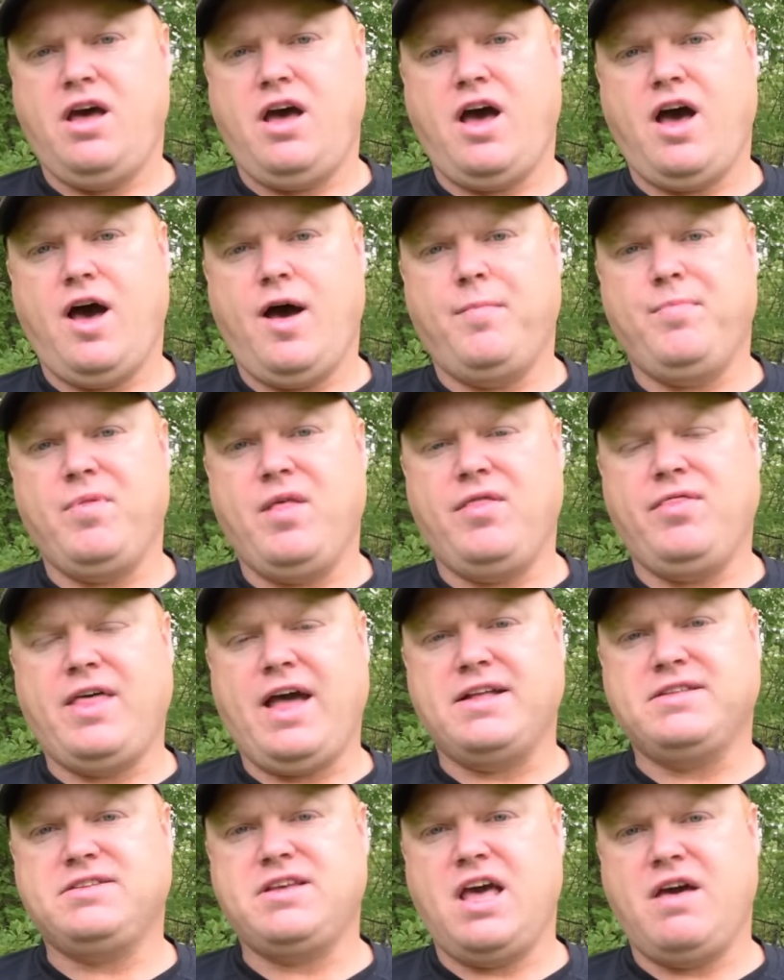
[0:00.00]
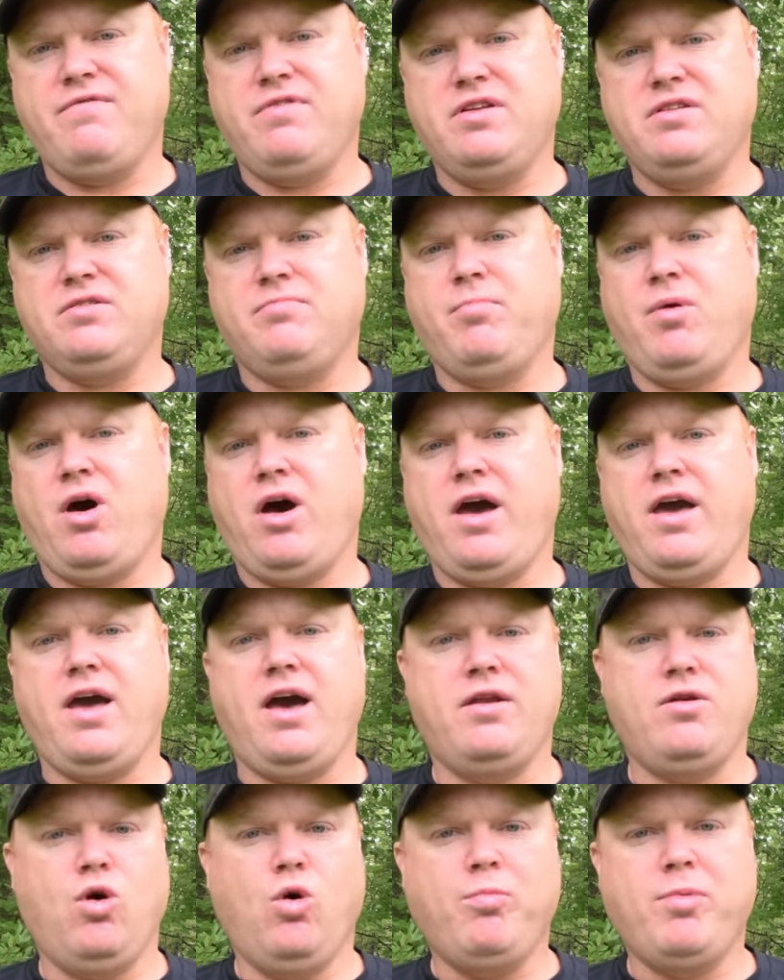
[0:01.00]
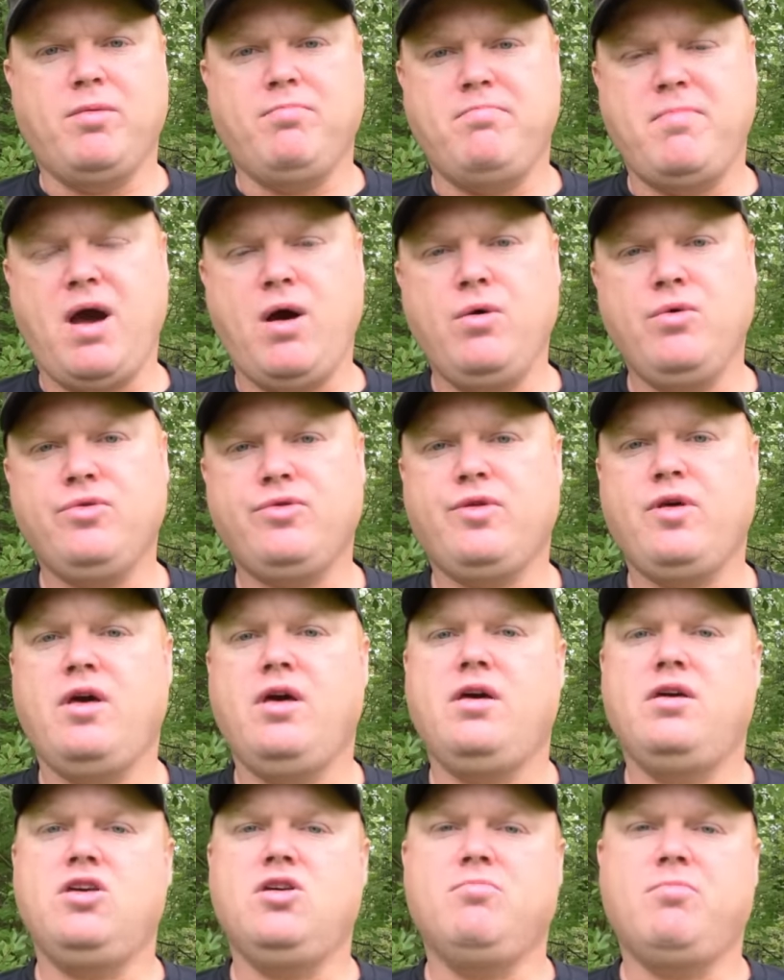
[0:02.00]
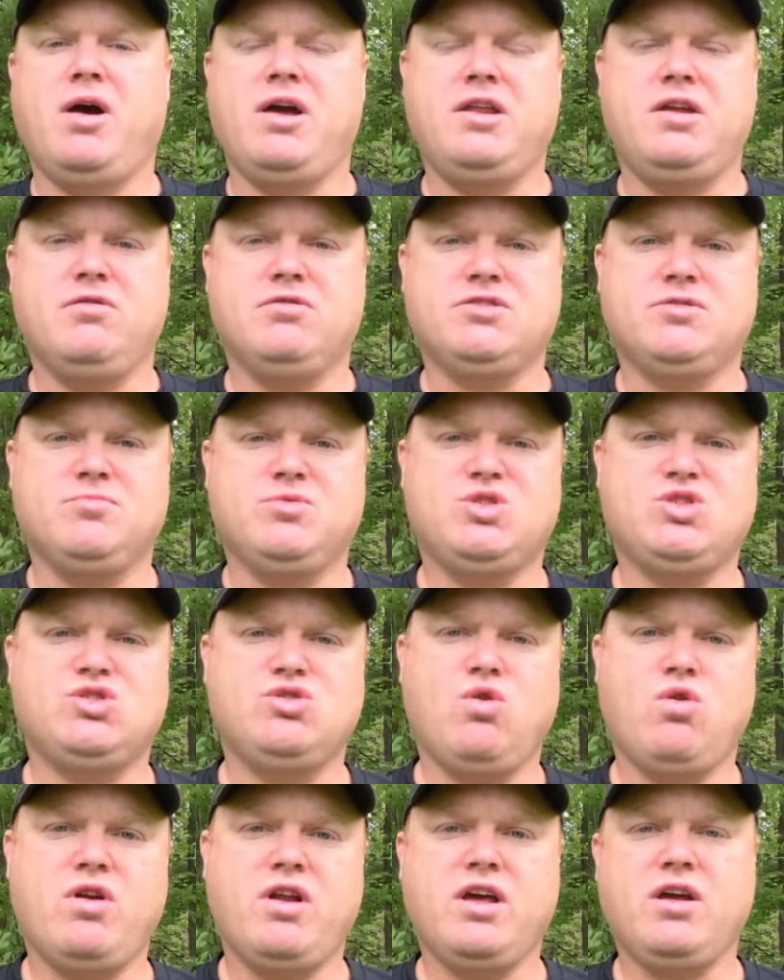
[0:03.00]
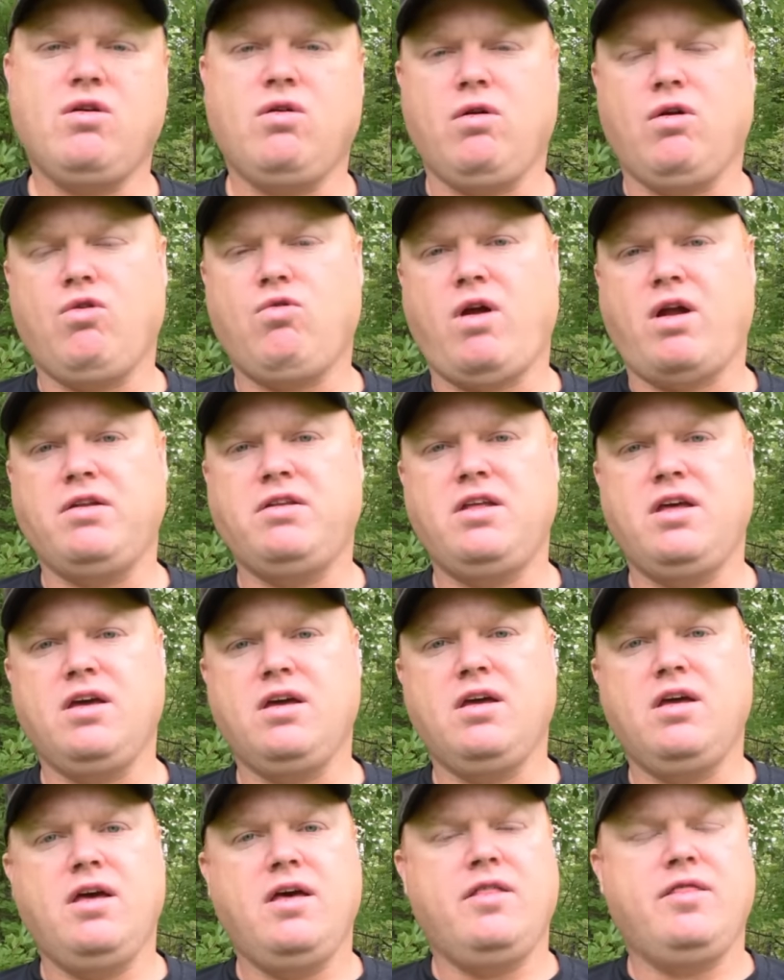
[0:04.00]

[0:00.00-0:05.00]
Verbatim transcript: Um, that's evident by an open mouth. You might hear some snorting or grunting.